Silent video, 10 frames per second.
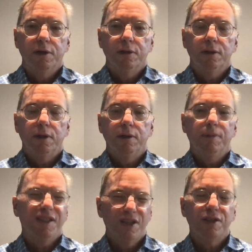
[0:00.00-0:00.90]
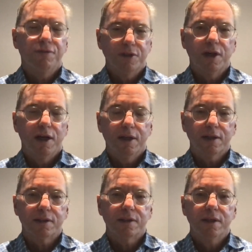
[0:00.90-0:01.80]
on essentially
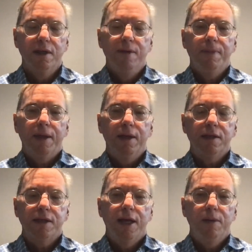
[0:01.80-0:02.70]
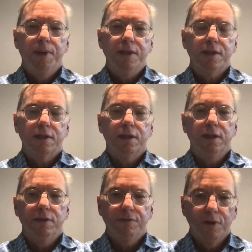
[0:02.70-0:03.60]
photonics, and is now
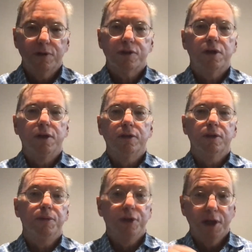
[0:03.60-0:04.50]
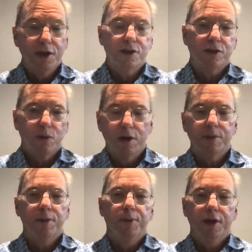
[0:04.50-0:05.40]
basically focused on communications,
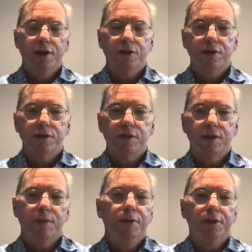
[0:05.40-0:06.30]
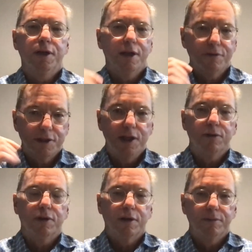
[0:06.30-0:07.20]
quantum communications, the ability to have
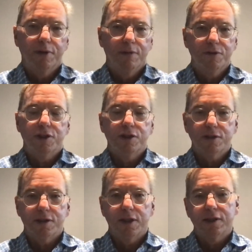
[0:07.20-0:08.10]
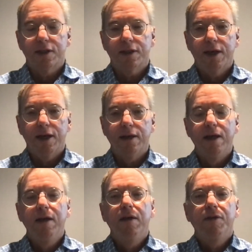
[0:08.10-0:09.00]
secret conversations and things like that.
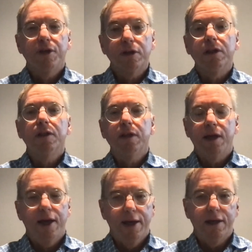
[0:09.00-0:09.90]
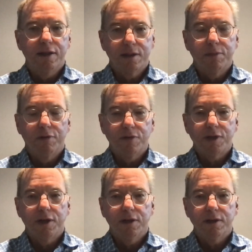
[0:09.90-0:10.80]
They're clearly ahead in some of
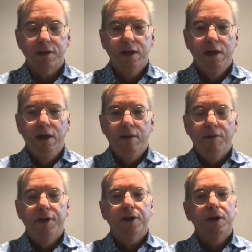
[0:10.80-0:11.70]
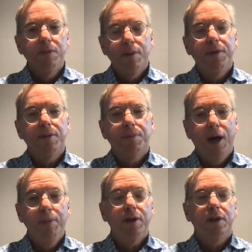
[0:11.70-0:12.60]
those areas. Their commitment
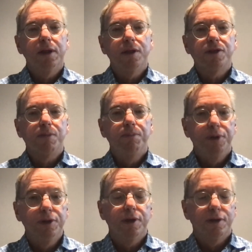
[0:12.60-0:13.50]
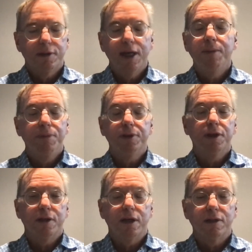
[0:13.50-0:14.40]
publicly is $10
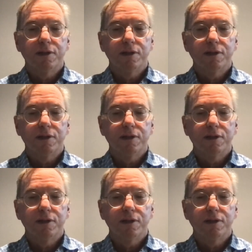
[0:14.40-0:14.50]
billion.